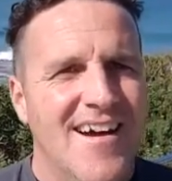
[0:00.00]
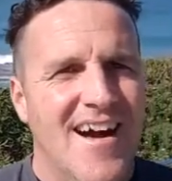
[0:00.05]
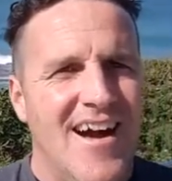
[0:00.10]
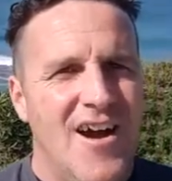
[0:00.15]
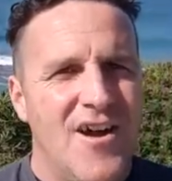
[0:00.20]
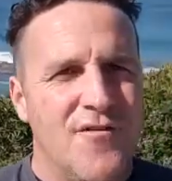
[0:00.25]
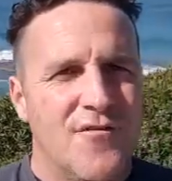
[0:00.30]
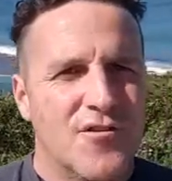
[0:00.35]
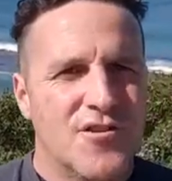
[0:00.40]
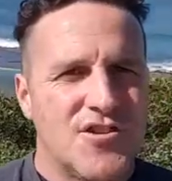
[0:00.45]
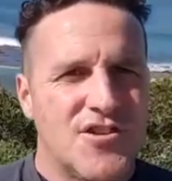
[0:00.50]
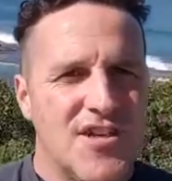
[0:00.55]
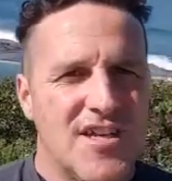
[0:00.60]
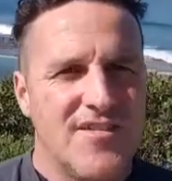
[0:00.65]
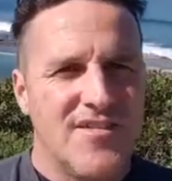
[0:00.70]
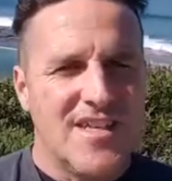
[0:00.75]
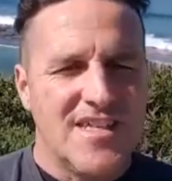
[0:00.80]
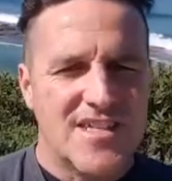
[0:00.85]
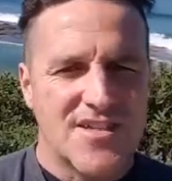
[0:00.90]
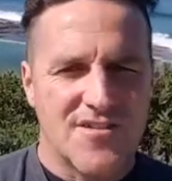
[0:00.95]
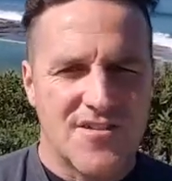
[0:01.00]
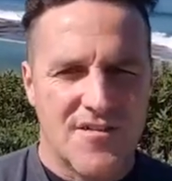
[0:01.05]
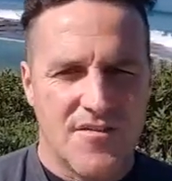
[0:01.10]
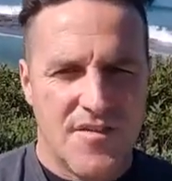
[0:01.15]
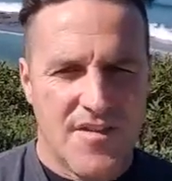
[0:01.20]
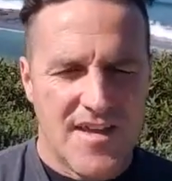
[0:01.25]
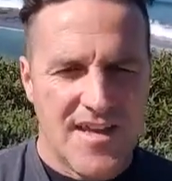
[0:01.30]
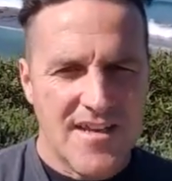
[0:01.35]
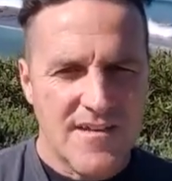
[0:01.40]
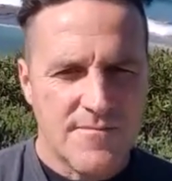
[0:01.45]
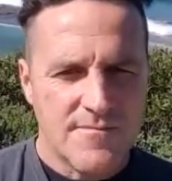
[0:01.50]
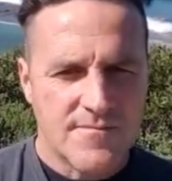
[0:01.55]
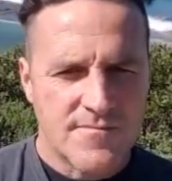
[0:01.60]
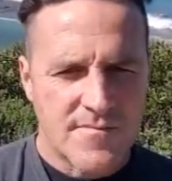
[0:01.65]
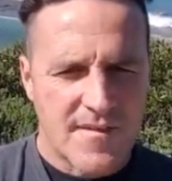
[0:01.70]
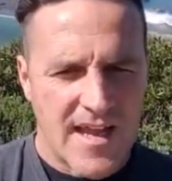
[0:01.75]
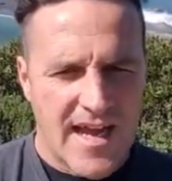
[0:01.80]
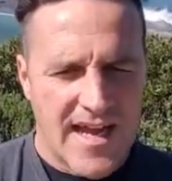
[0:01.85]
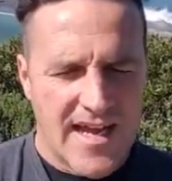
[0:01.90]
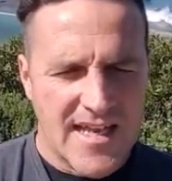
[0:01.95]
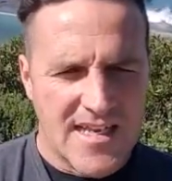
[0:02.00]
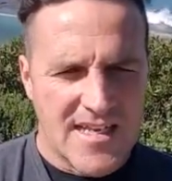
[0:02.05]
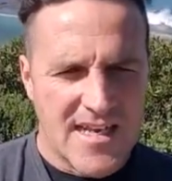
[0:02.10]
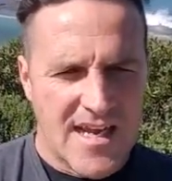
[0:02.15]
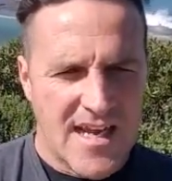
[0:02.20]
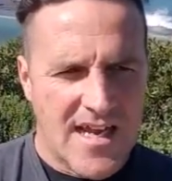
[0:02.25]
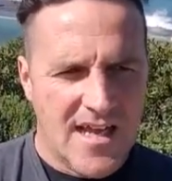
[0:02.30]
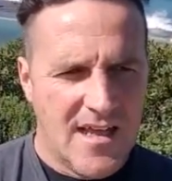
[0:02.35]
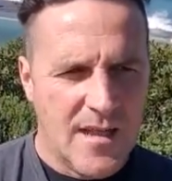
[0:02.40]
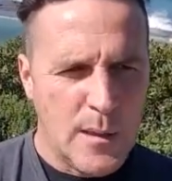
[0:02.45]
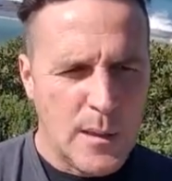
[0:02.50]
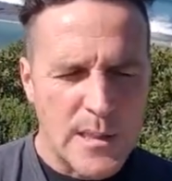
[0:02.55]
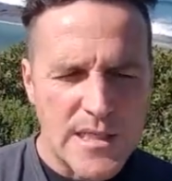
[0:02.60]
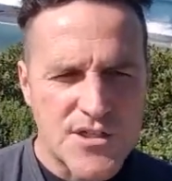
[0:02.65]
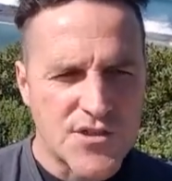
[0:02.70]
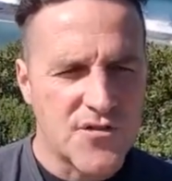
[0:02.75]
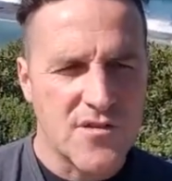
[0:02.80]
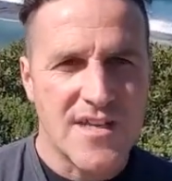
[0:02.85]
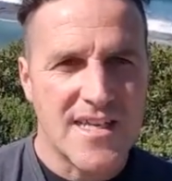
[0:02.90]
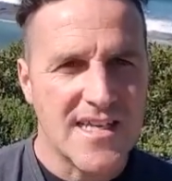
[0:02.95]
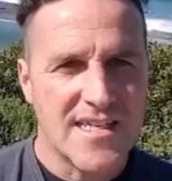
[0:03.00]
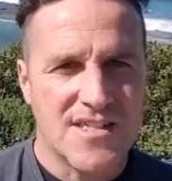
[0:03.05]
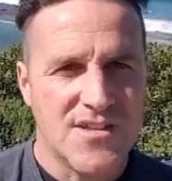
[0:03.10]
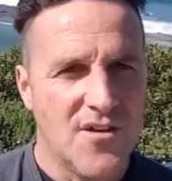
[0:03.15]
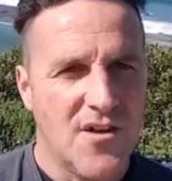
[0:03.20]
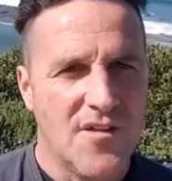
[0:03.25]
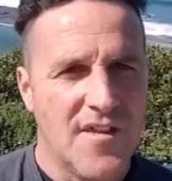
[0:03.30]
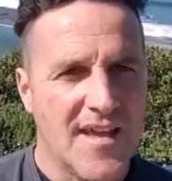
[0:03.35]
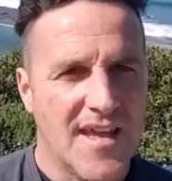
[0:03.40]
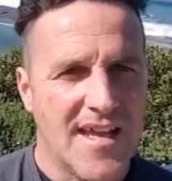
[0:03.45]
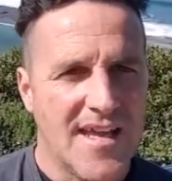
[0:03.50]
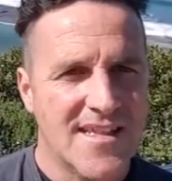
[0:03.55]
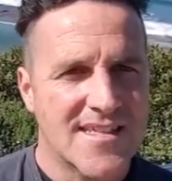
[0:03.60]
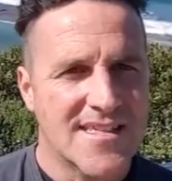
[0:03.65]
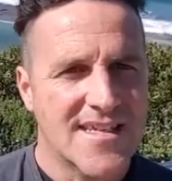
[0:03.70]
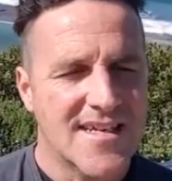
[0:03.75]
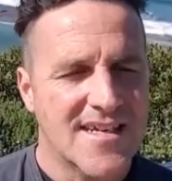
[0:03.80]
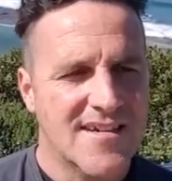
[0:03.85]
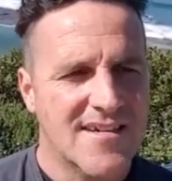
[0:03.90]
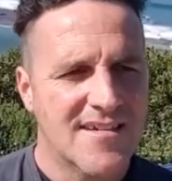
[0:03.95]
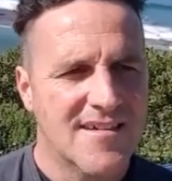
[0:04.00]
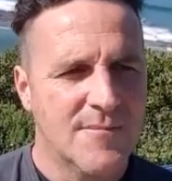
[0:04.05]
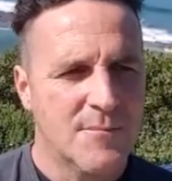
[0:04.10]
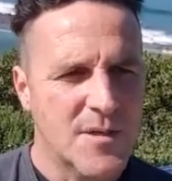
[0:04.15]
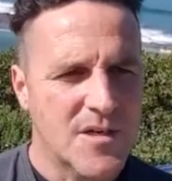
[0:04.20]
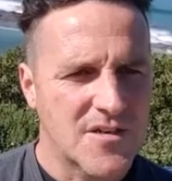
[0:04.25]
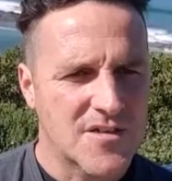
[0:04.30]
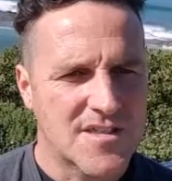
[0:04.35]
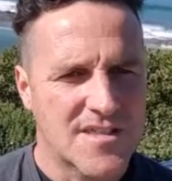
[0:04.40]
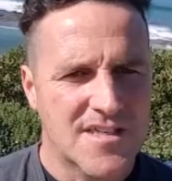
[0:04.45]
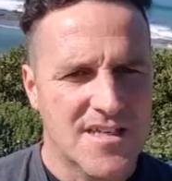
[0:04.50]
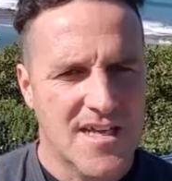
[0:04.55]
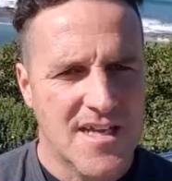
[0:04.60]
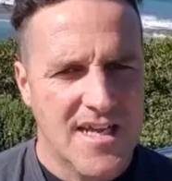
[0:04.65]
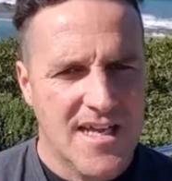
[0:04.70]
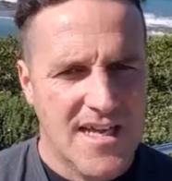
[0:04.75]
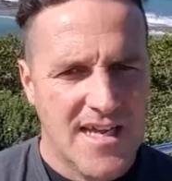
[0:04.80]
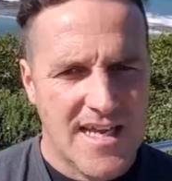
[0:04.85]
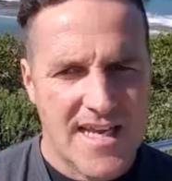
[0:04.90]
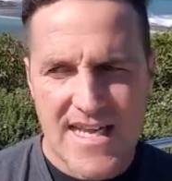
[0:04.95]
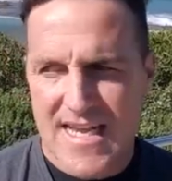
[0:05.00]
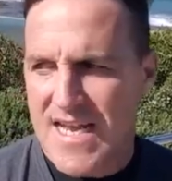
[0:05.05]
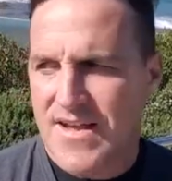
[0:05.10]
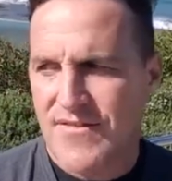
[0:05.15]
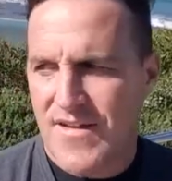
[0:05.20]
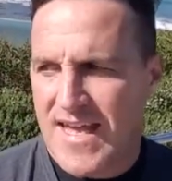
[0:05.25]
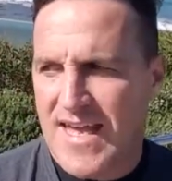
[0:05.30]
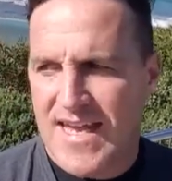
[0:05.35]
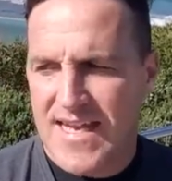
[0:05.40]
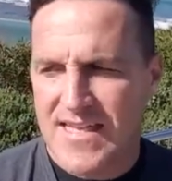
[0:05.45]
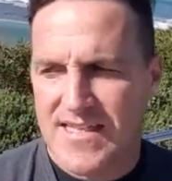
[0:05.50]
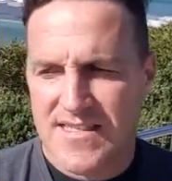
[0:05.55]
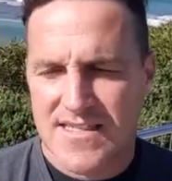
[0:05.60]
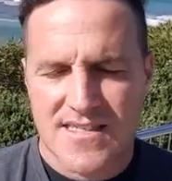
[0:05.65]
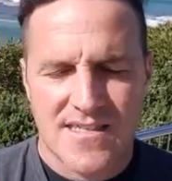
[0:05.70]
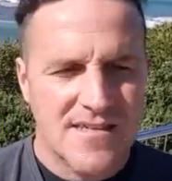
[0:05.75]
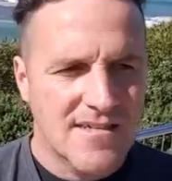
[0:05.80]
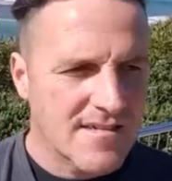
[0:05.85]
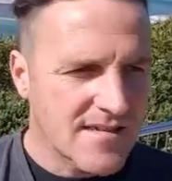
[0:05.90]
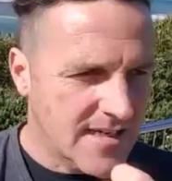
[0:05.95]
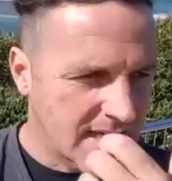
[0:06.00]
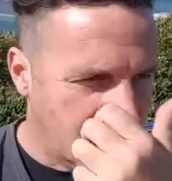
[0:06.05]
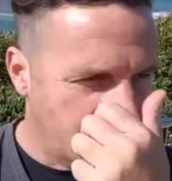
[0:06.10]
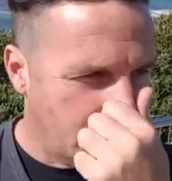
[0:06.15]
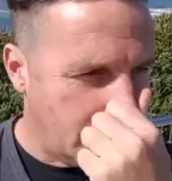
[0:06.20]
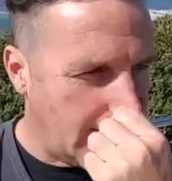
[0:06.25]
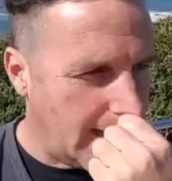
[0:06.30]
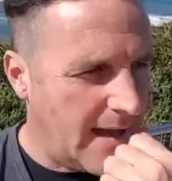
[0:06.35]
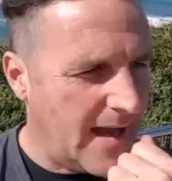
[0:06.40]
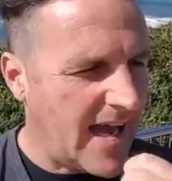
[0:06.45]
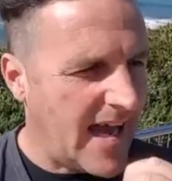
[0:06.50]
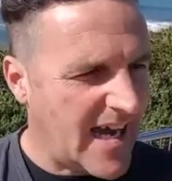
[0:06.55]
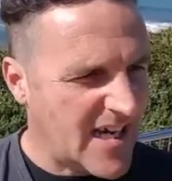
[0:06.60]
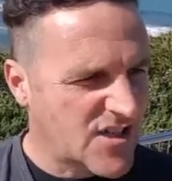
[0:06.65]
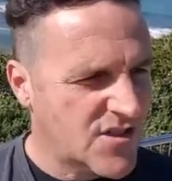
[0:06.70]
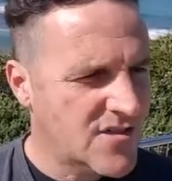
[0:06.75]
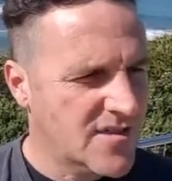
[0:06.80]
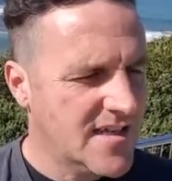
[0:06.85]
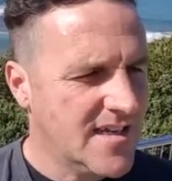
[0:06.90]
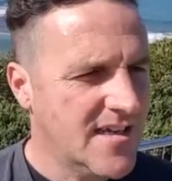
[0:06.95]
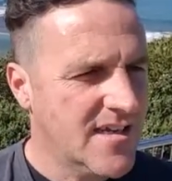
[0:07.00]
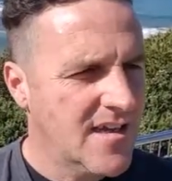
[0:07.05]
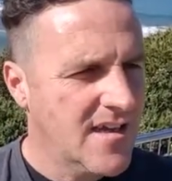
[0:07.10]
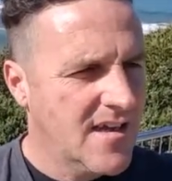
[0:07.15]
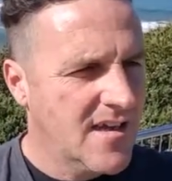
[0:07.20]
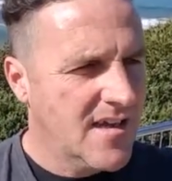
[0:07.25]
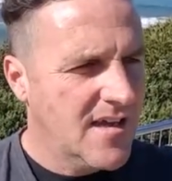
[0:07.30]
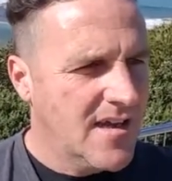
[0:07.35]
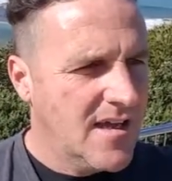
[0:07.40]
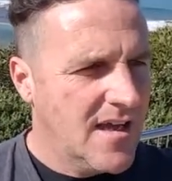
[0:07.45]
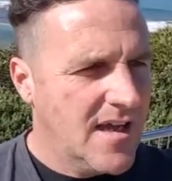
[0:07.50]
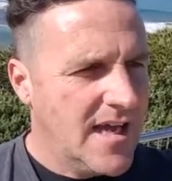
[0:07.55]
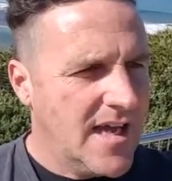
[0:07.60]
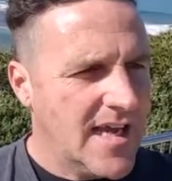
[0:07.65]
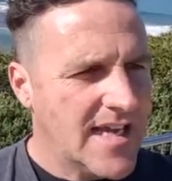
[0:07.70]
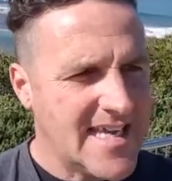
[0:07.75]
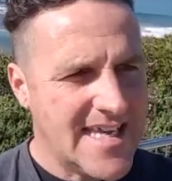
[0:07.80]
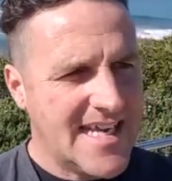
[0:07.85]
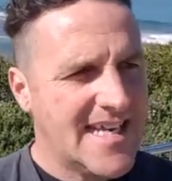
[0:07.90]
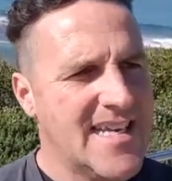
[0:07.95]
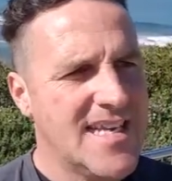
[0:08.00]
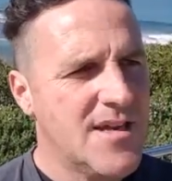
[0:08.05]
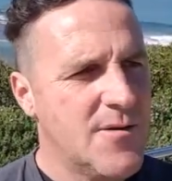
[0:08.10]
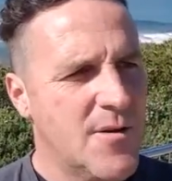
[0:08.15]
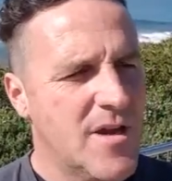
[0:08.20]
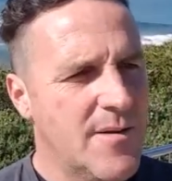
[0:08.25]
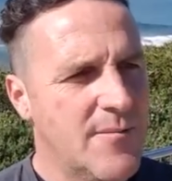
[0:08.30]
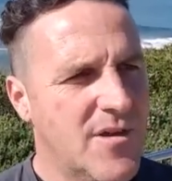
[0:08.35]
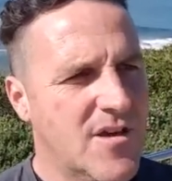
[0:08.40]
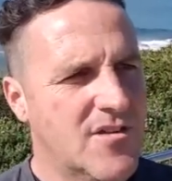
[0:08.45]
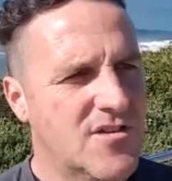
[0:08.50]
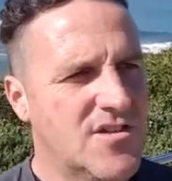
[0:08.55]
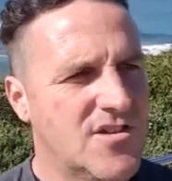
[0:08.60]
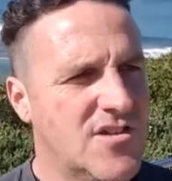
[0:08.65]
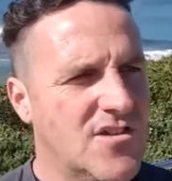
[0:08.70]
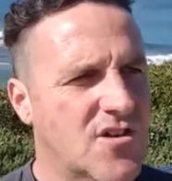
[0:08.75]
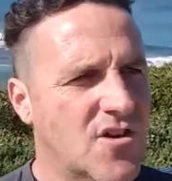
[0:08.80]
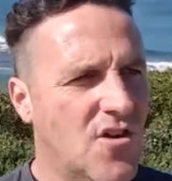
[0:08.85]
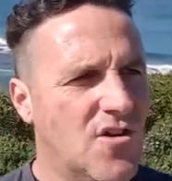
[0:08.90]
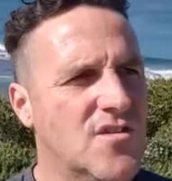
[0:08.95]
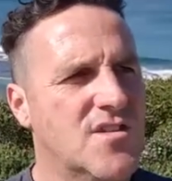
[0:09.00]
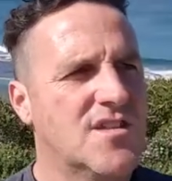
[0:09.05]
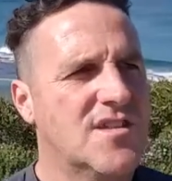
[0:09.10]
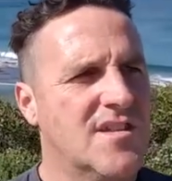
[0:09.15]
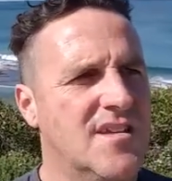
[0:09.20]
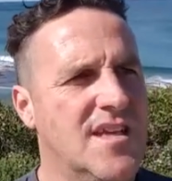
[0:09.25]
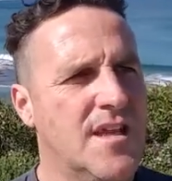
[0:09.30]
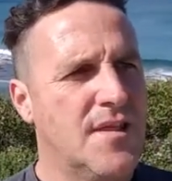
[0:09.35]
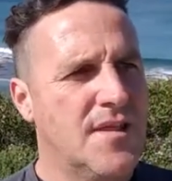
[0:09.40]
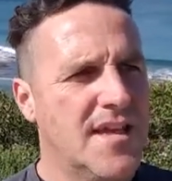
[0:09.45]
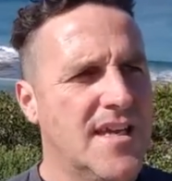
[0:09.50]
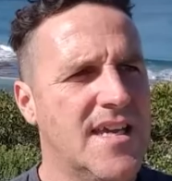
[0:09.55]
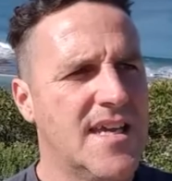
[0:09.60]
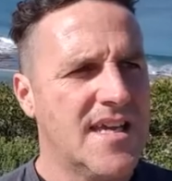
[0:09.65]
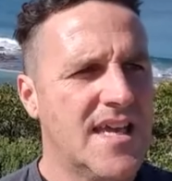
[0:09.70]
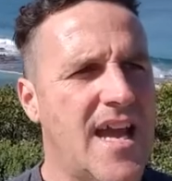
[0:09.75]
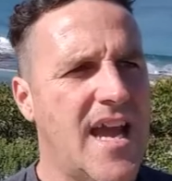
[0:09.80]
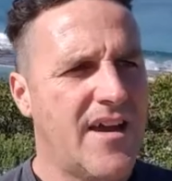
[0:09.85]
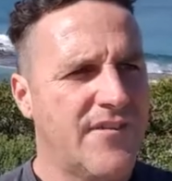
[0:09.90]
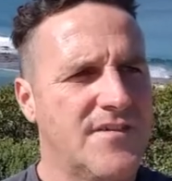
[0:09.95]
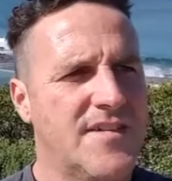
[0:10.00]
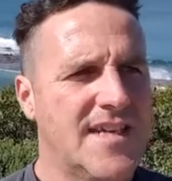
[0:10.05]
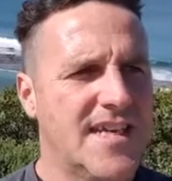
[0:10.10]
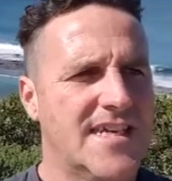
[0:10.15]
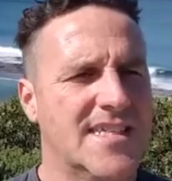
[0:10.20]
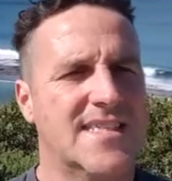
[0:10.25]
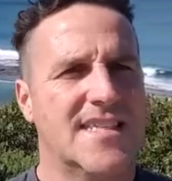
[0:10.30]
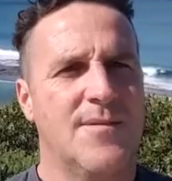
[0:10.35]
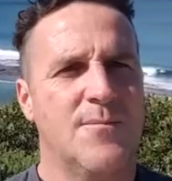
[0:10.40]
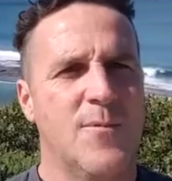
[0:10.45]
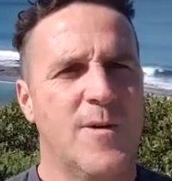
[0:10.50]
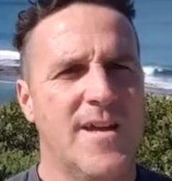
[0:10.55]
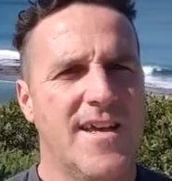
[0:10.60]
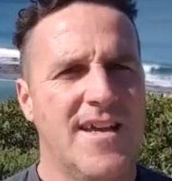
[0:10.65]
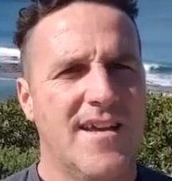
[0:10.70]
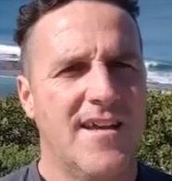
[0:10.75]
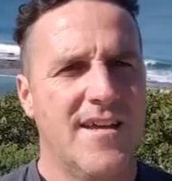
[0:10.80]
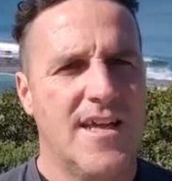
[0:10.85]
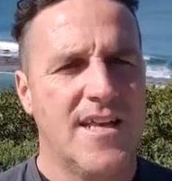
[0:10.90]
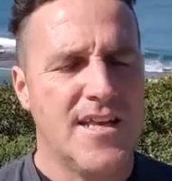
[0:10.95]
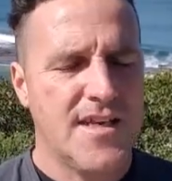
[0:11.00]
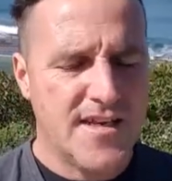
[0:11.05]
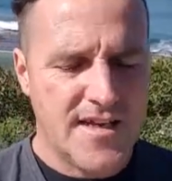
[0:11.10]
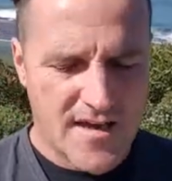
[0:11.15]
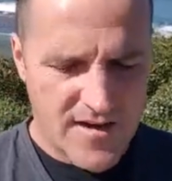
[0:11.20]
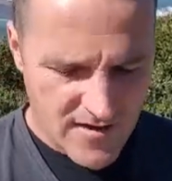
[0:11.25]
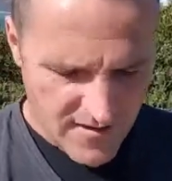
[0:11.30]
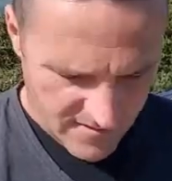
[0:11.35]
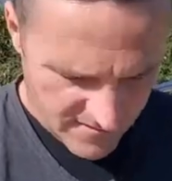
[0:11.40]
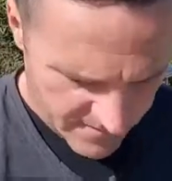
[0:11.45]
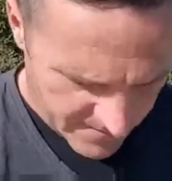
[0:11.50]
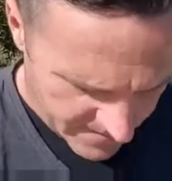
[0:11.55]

overachieving sort of thing. And it literally is not the answer, because it never ends. You never actually get anywhere because you're constantly thinking you have to get somewhere, and you don't.